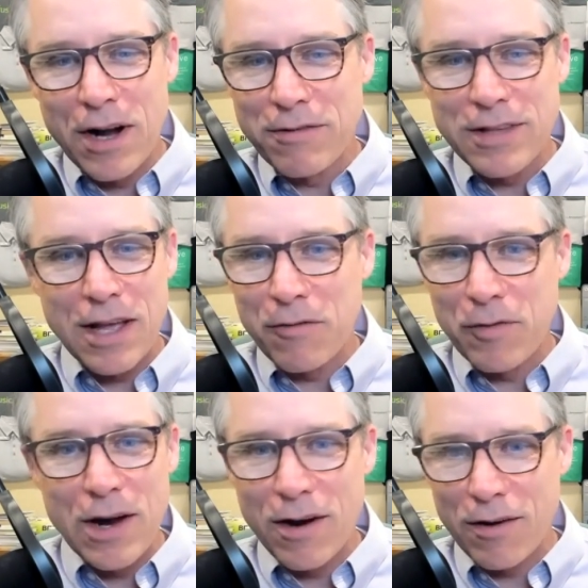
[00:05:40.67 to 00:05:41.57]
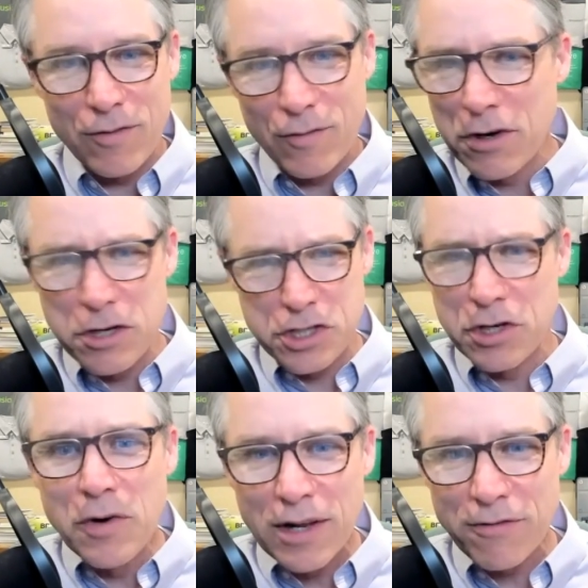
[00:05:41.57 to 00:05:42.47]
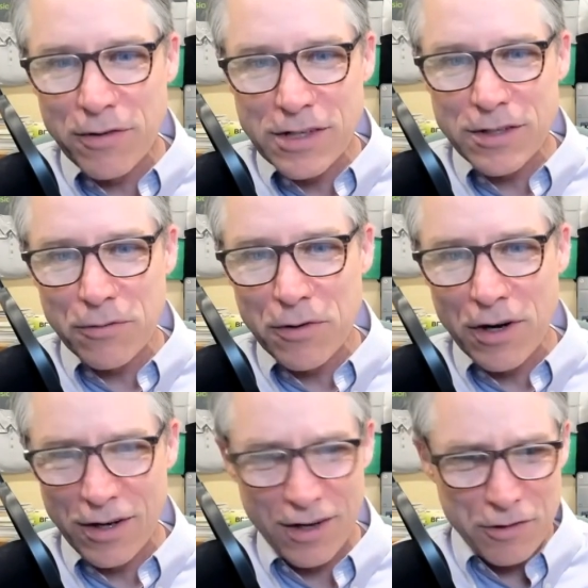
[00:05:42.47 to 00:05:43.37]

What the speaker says: I was like, we're a shoo-in for this award.